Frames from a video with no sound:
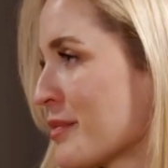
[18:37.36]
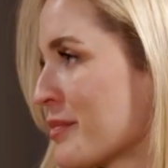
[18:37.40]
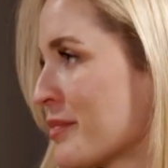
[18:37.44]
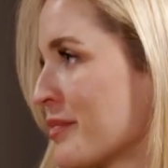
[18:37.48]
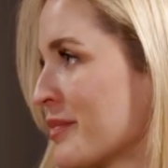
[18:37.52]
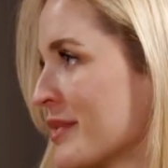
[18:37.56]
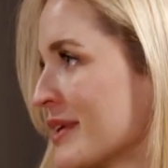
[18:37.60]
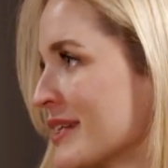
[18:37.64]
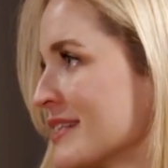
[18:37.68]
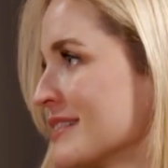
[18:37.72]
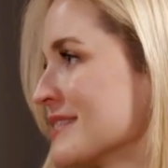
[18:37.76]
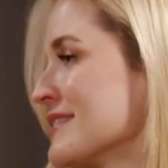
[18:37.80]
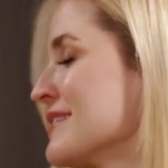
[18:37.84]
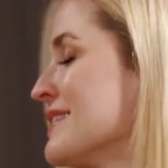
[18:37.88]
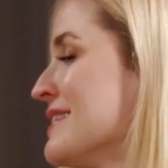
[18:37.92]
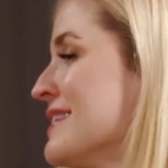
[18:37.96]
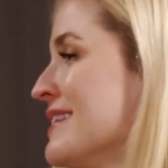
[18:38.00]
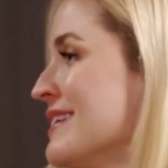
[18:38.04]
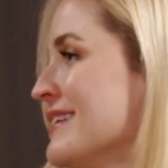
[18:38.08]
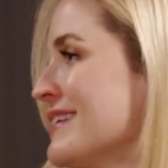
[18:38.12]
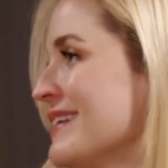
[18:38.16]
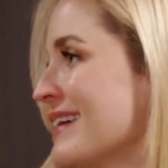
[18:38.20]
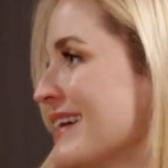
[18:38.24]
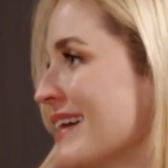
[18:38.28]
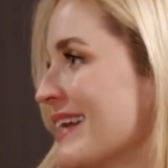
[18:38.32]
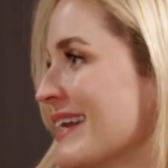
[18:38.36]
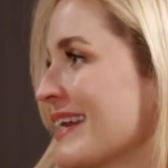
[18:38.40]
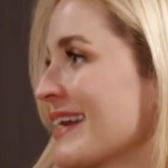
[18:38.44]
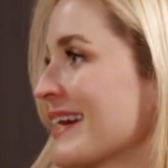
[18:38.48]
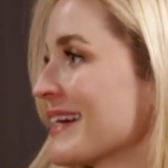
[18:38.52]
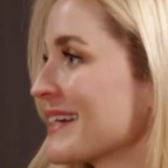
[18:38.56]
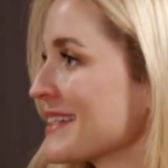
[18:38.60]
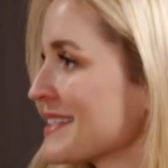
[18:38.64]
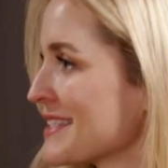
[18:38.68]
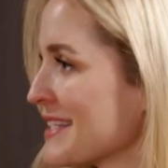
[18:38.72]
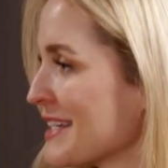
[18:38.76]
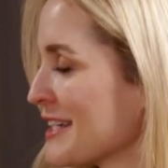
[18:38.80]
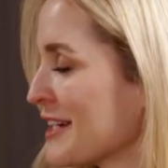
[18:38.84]
But
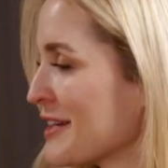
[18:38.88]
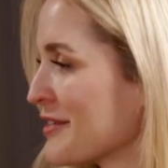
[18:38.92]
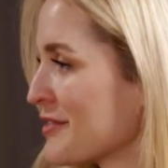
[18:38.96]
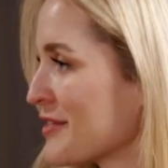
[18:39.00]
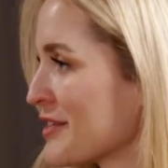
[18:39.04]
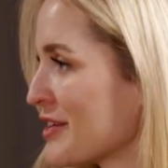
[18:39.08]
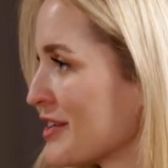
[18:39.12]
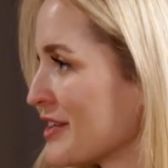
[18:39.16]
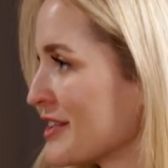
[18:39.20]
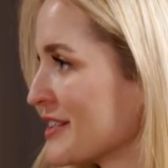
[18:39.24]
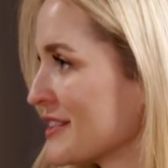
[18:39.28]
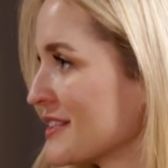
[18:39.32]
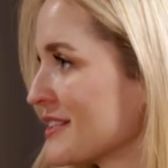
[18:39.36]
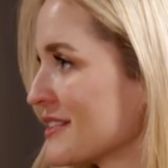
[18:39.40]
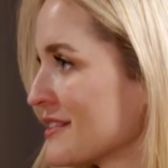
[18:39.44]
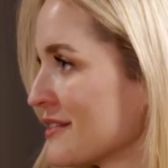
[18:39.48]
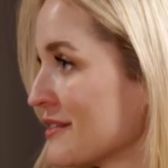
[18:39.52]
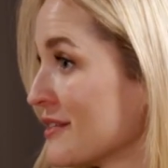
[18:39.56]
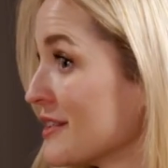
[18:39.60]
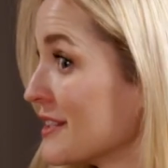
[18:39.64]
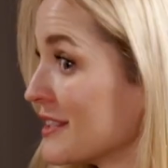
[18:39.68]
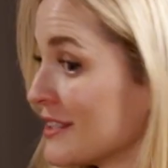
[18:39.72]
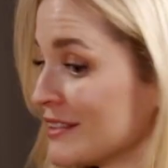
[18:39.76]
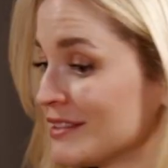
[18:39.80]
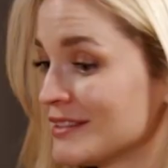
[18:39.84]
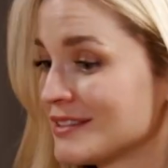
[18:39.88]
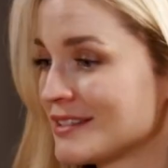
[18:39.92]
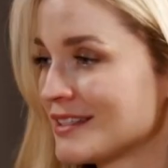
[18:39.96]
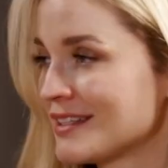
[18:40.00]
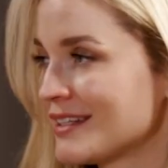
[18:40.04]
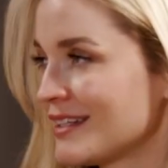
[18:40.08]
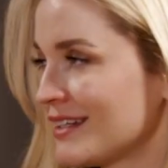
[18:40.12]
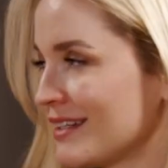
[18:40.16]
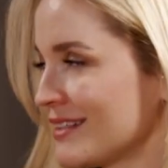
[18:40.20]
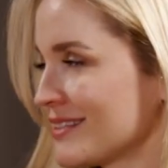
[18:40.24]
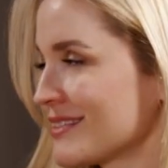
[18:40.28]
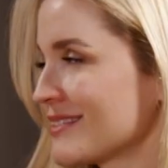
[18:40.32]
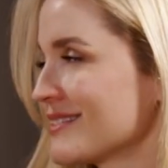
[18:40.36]
like I said, I didn't
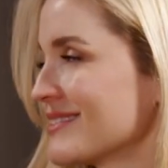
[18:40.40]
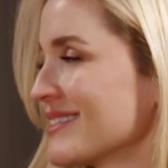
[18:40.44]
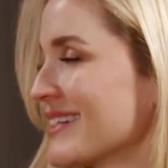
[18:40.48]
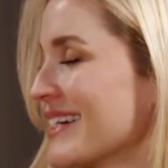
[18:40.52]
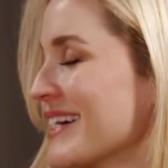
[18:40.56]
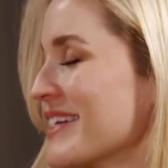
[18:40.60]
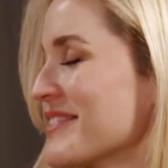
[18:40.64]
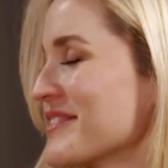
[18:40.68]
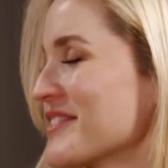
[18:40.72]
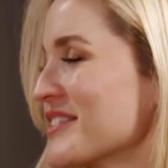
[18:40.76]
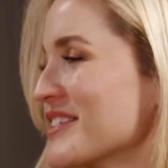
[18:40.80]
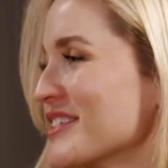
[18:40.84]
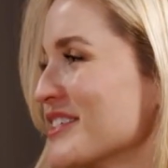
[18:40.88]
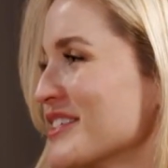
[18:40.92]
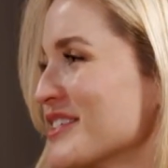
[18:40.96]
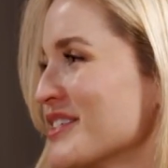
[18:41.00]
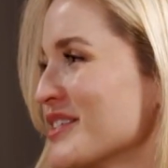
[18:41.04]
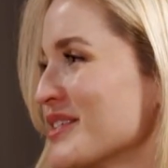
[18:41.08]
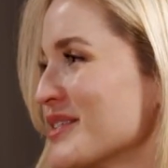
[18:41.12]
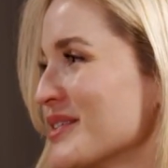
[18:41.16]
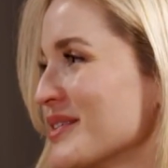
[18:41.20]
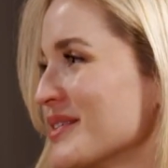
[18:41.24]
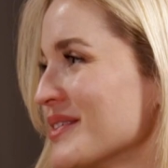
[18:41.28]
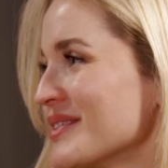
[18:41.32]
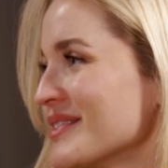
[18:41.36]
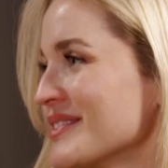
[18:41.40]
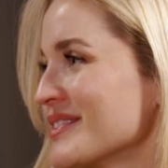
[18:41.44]
say yet. I've got two